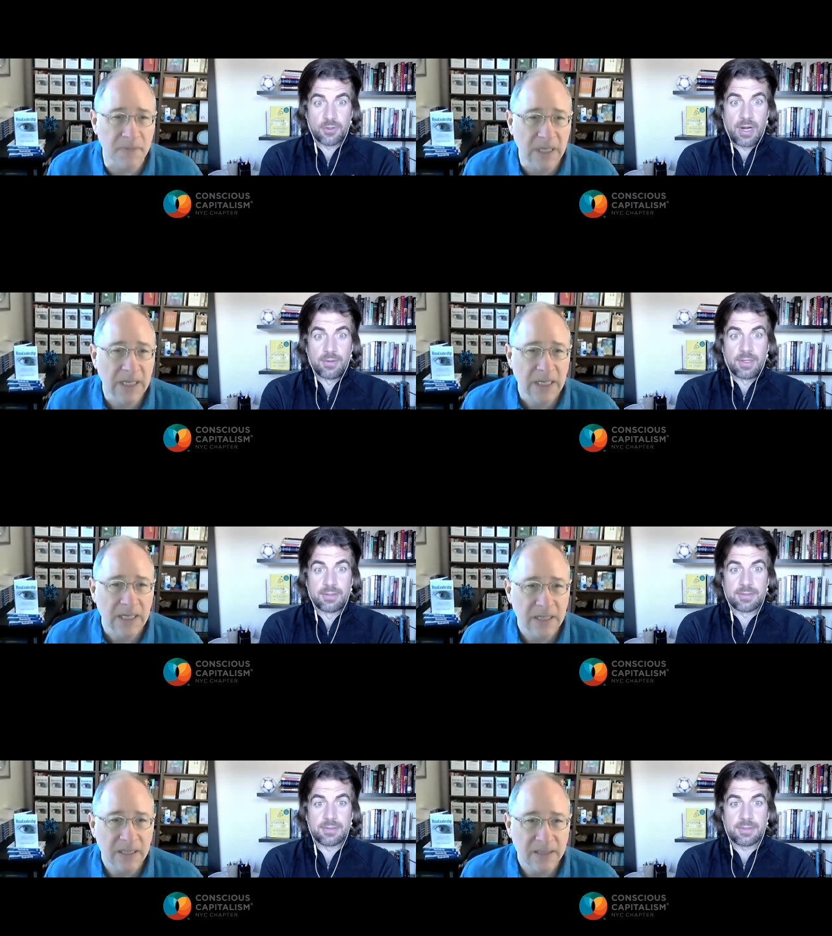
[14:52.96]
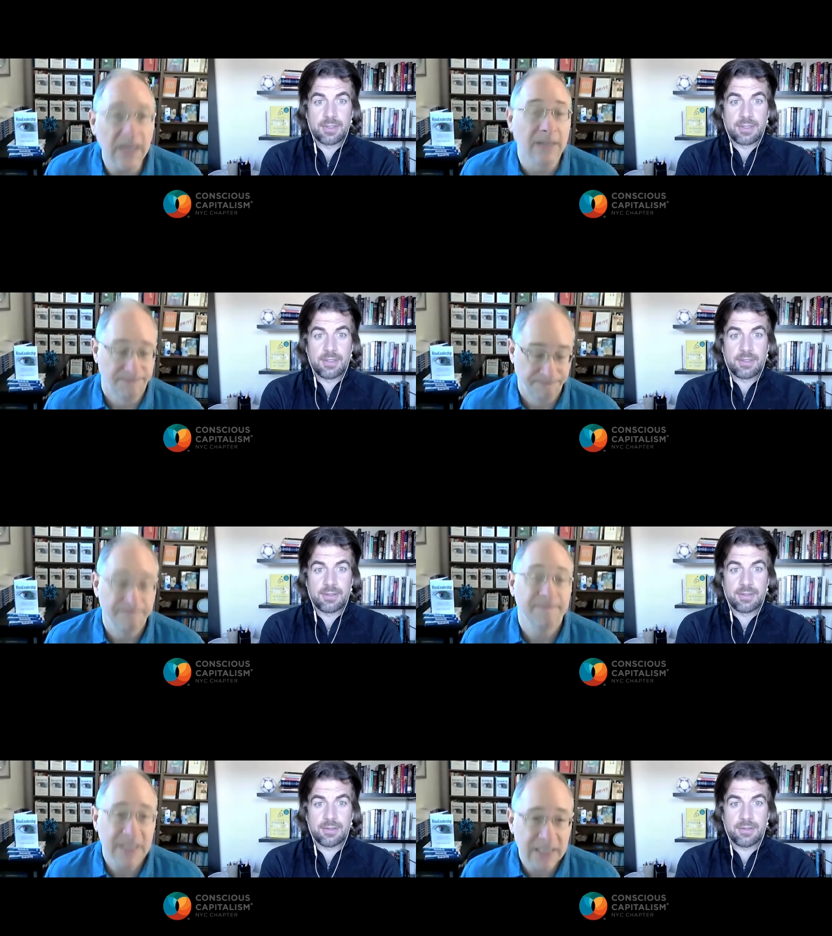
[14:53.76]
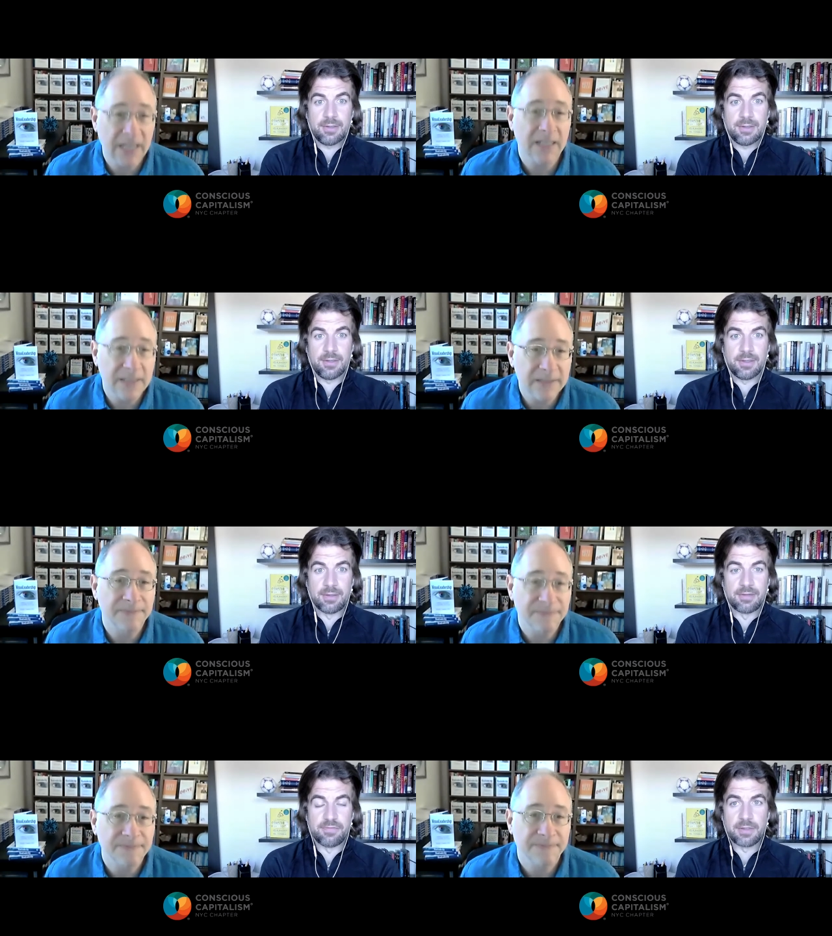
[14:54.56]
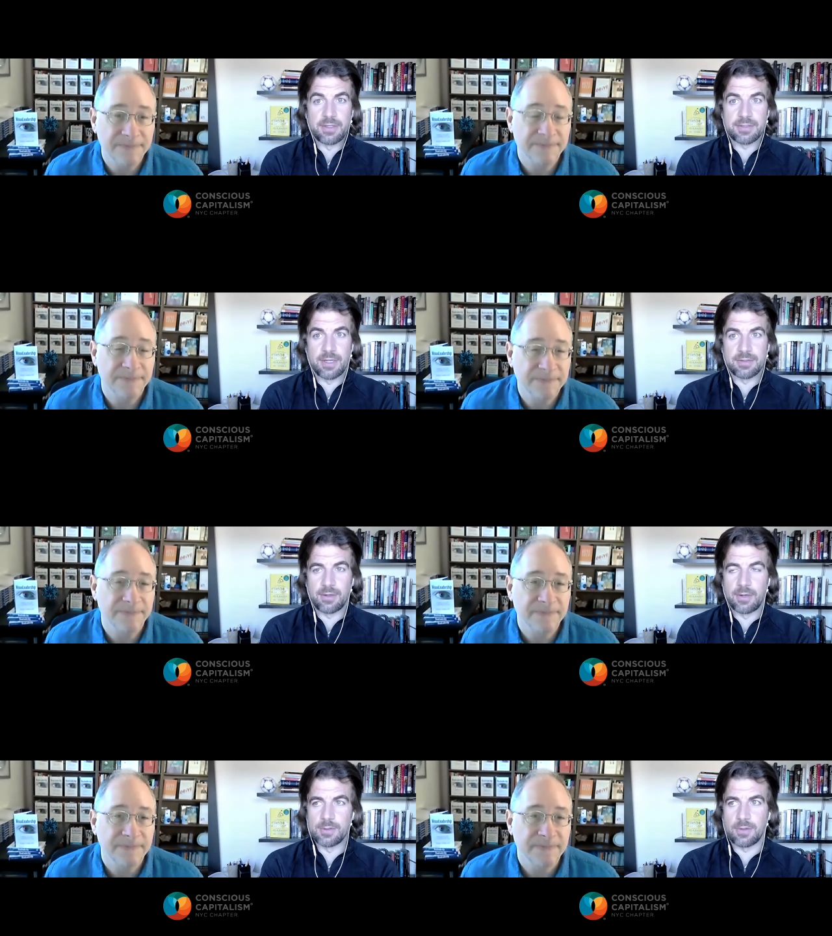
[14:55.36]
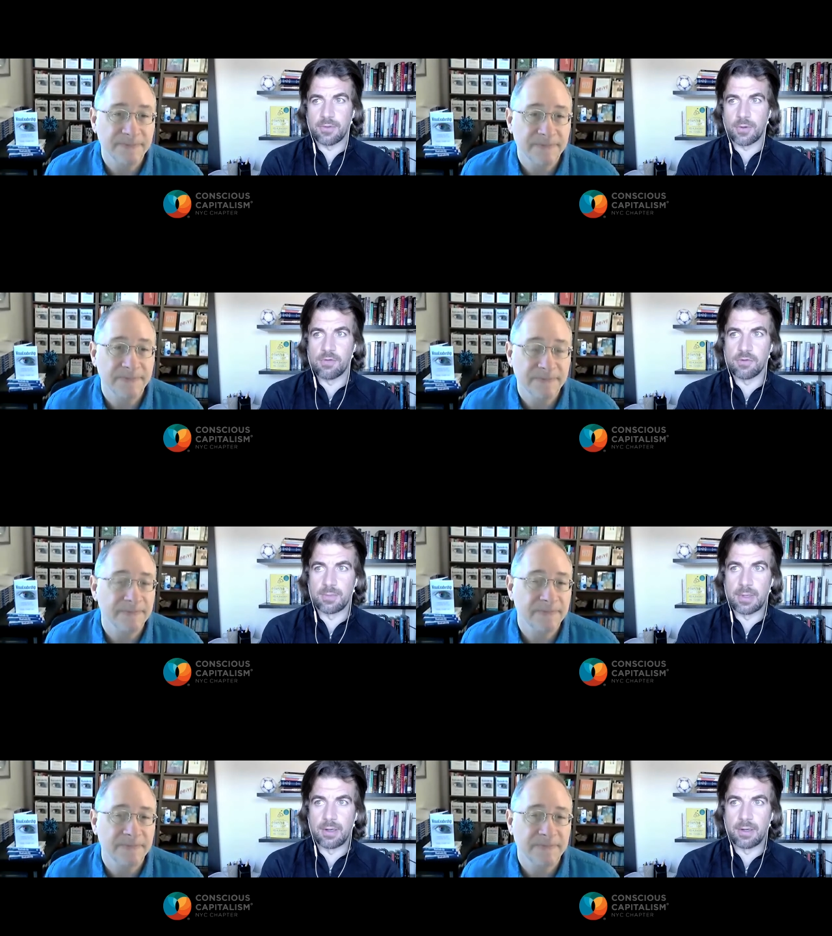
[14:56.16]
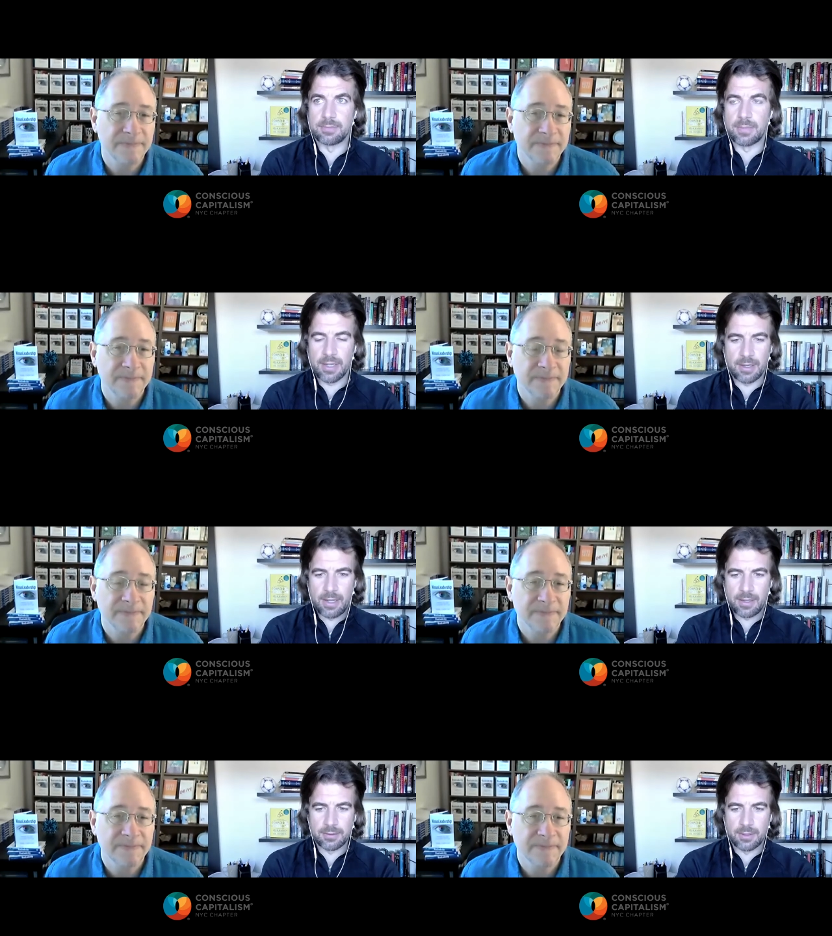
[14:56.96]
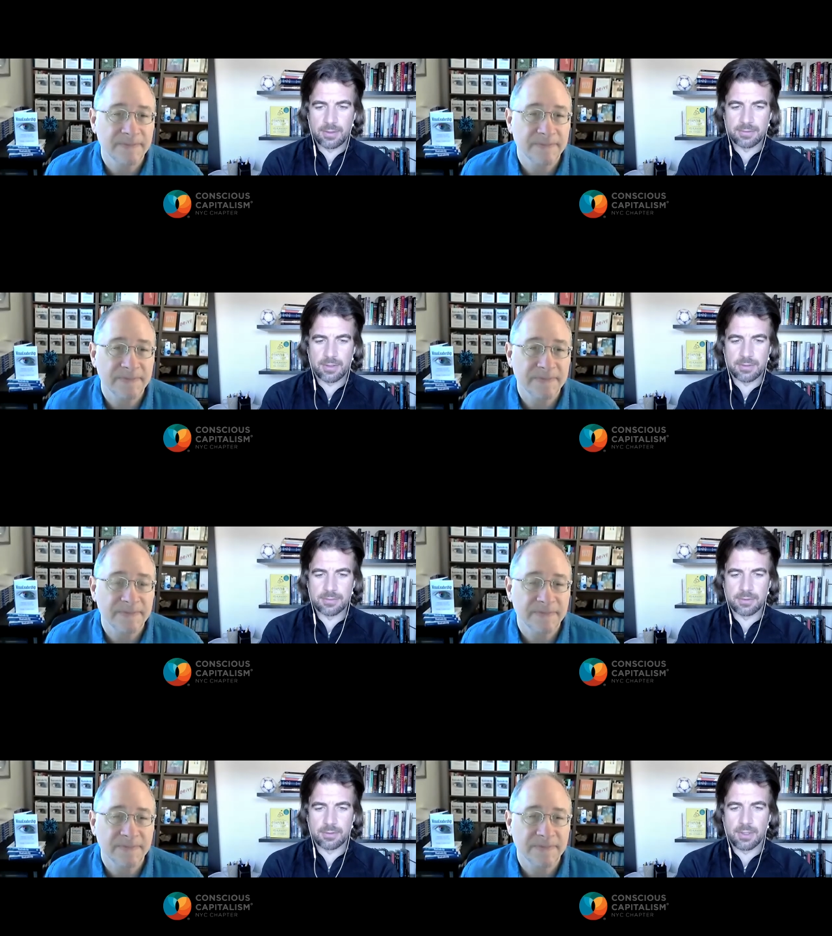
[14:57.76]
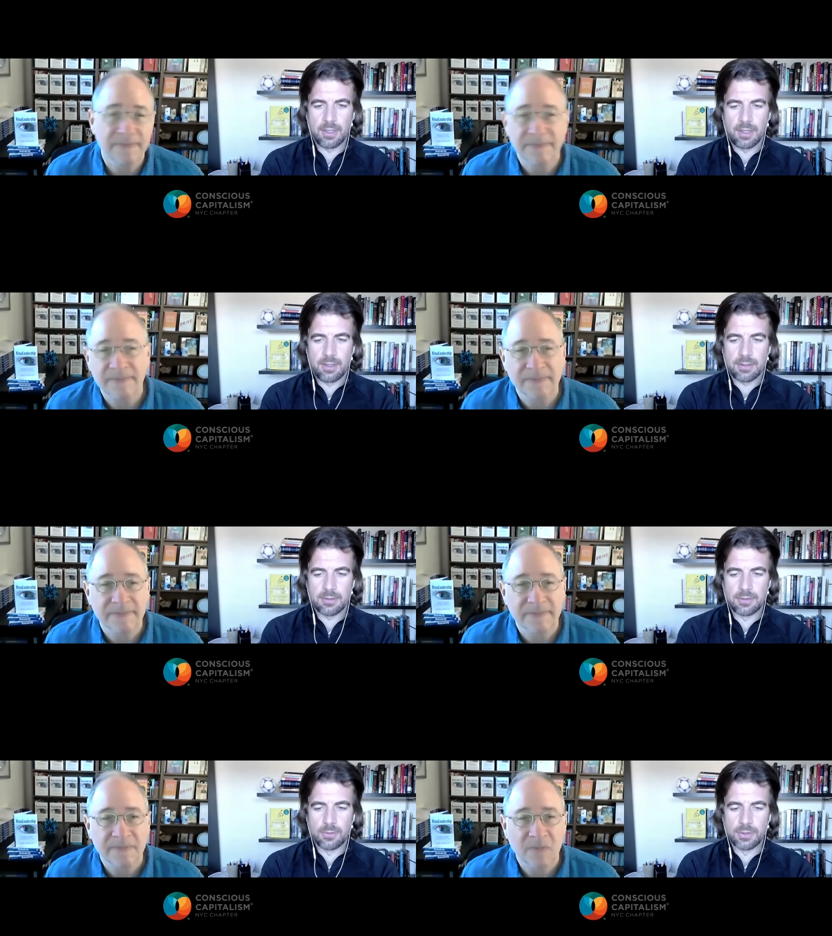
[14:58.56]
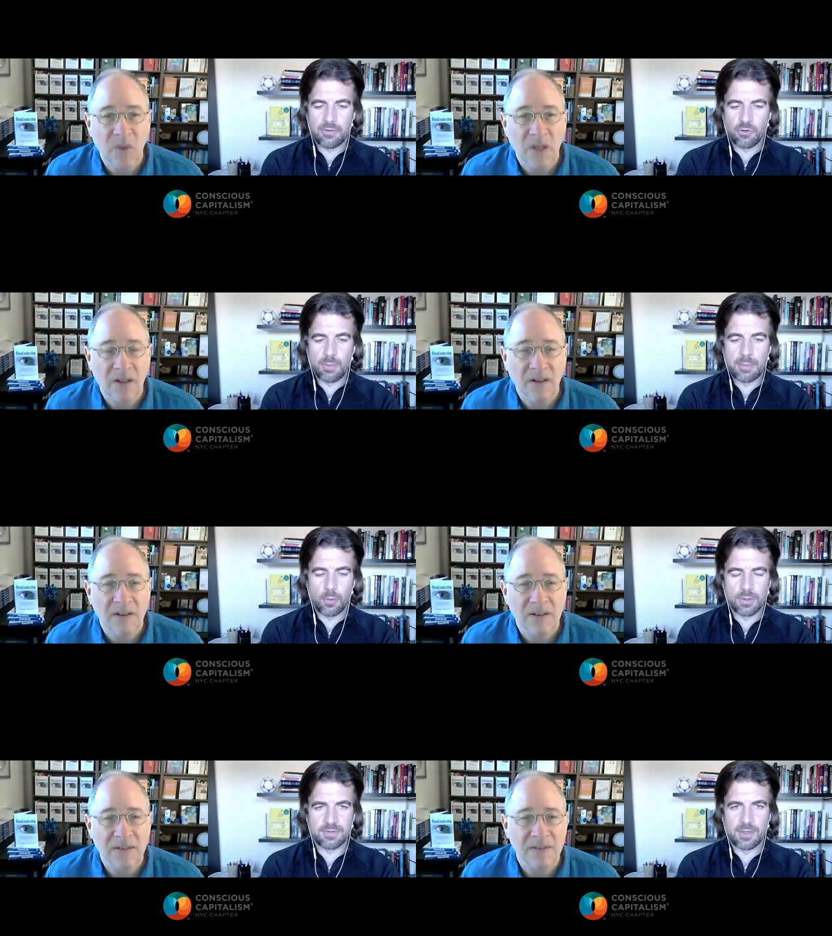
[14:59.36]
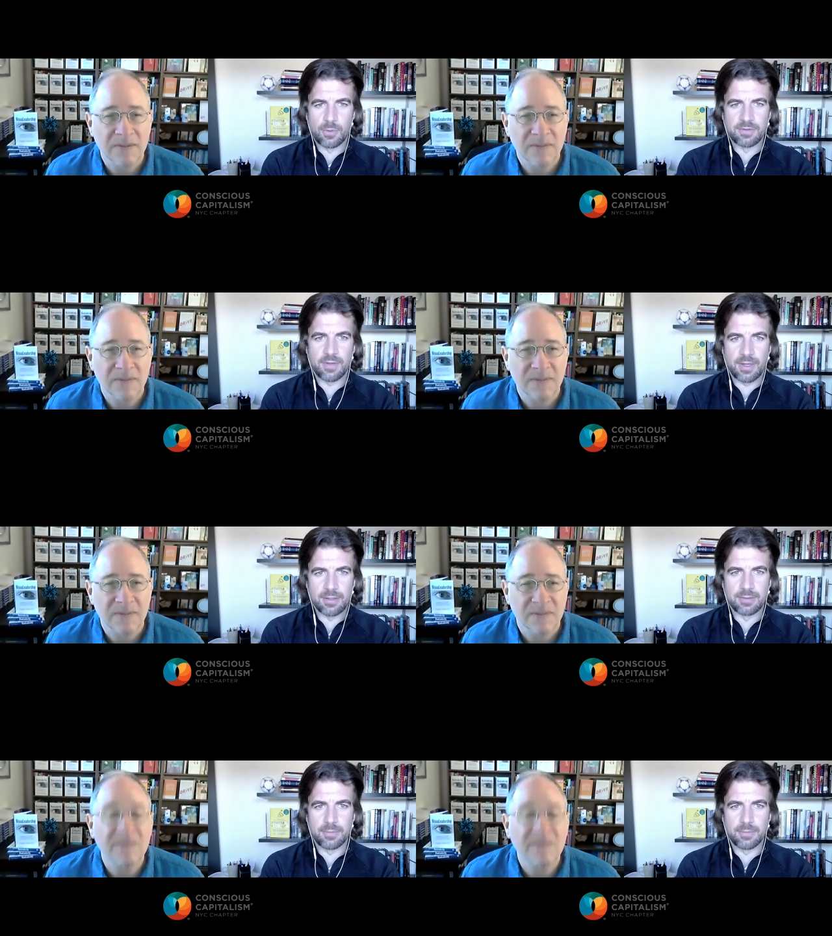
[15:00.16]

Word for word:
Speaker 1: around it.
Speaker 2: Yeah, exactly.
Speaker 1: And in feeling states, I, I always love the quote from uh, Maya Angelou. It says, "You will never remember what someone said,